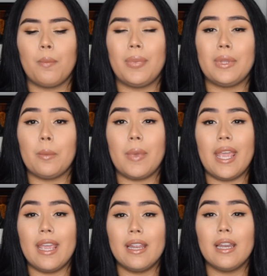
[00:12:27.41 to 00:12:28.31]
But the
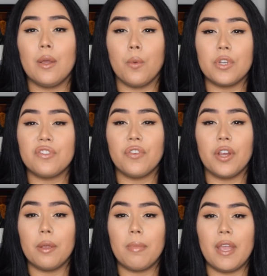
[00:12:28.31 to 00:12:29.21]
pain, it was
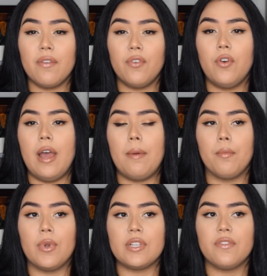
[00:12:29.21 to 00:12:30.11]
very painful,
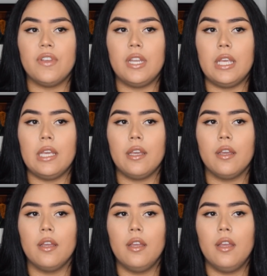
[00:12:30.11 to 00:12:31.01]
and breastfeeding
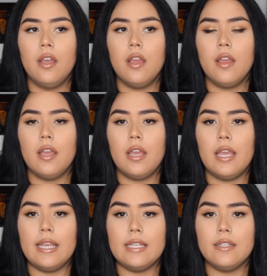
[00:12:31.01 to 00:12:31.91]

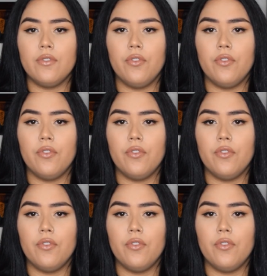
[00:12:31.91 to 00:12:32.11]
it